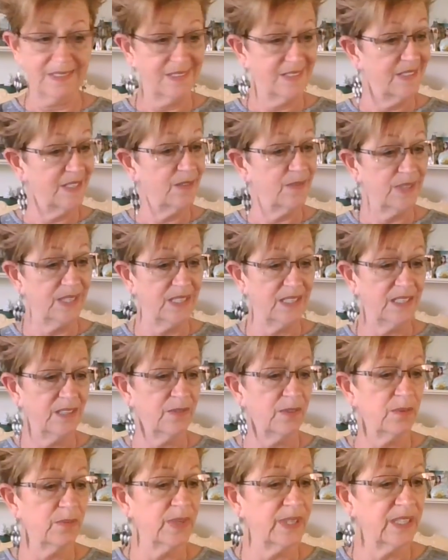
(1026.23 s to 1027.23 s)
Definitely a
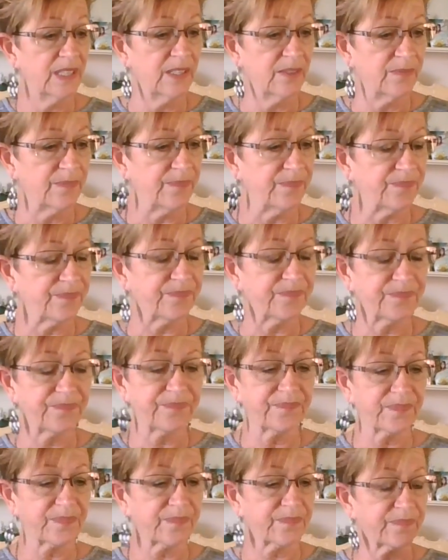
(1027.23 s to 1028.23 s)
different reading.
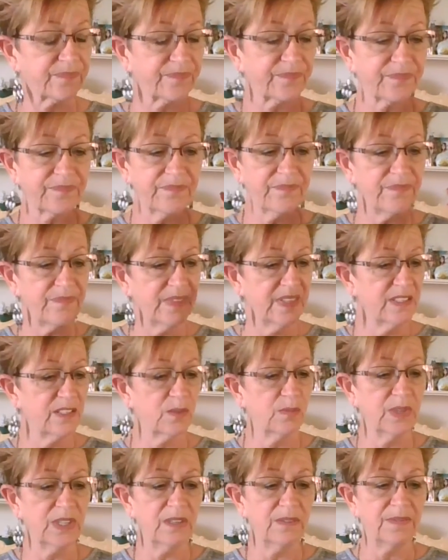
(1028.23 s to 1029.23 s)
So
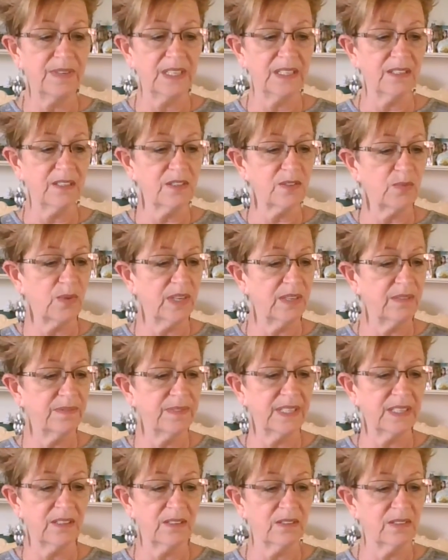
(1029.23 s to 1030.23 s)
when you find those white
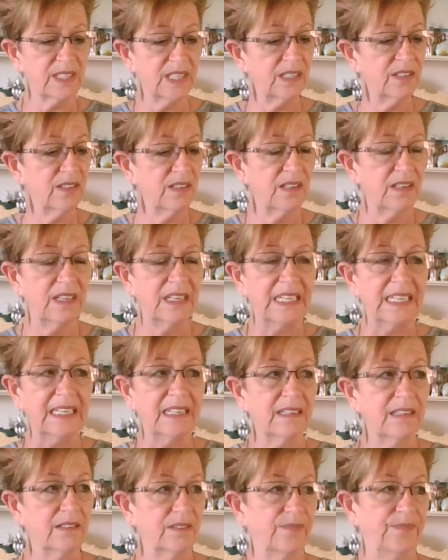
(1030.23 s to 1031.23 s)
feathers, and
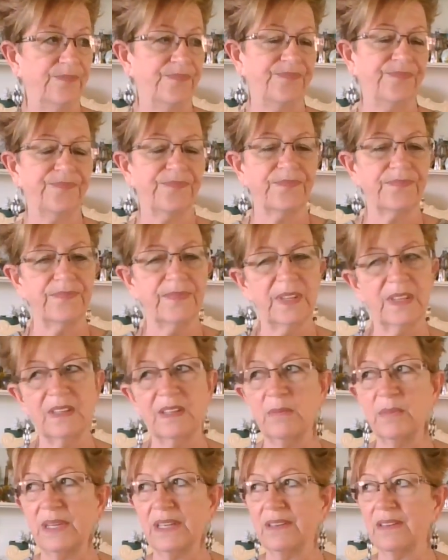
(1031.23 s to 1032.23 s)

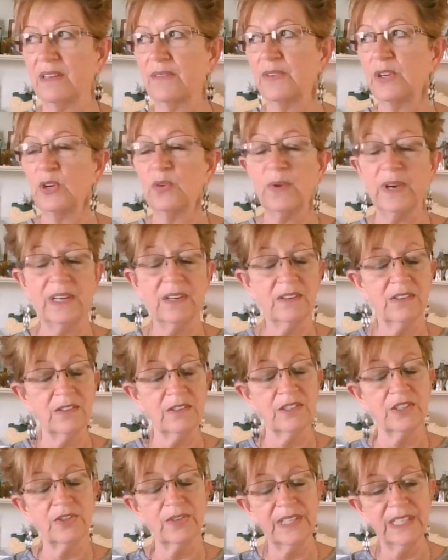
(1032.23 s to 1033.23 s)
I mean, if you go out under a
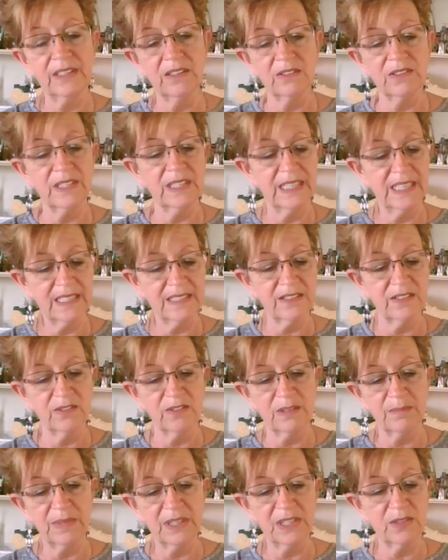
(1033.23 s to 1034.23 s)
tree and there's a nest and
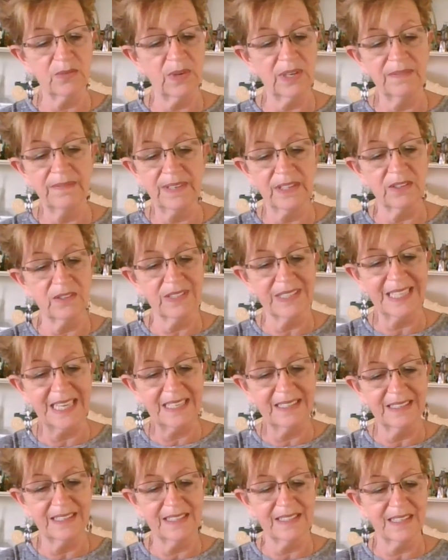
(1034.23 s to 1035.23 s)
there's a bunch of white feathers,
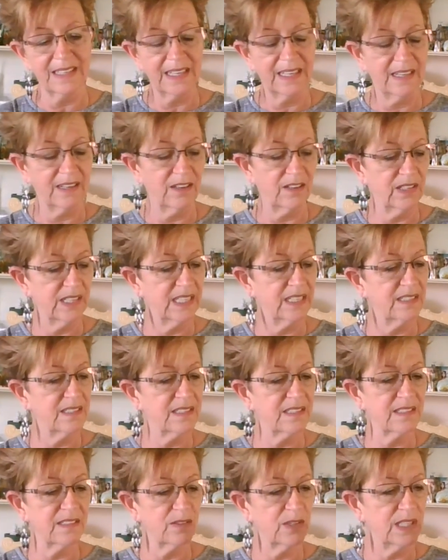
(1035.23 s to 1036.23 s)
that doesn't count.
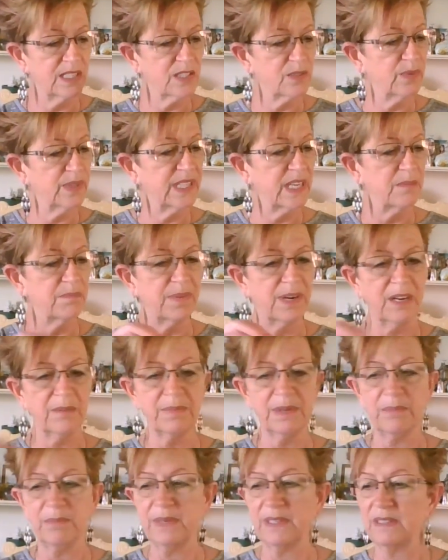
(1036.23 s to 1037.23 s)
It's when they pop
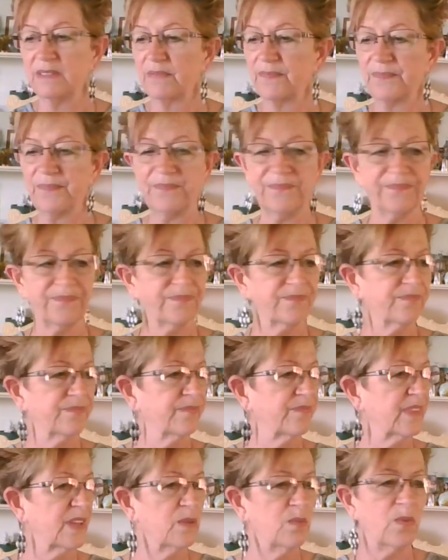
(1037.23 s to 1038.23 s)
up and
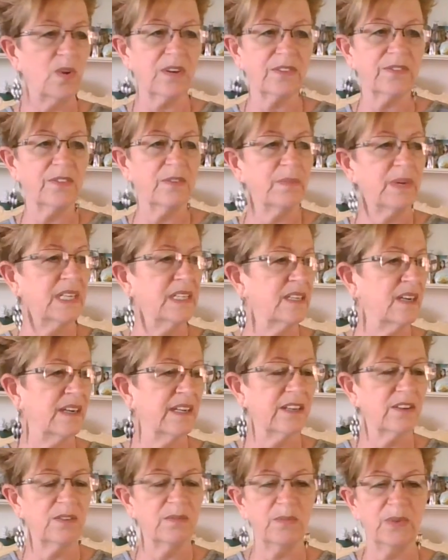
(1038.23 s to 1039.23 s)
walk through my
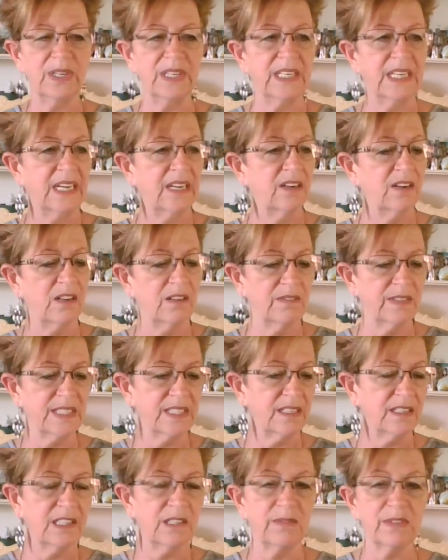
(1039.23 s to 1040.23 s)
dining room one day and all of a
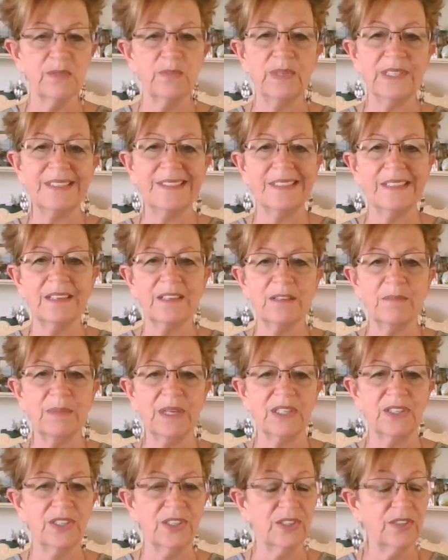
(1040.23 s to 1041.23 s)
sudden there was one stuck in my
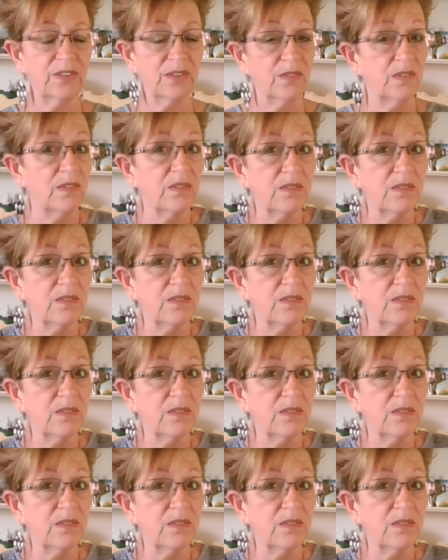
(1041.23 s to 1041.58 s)
shoe.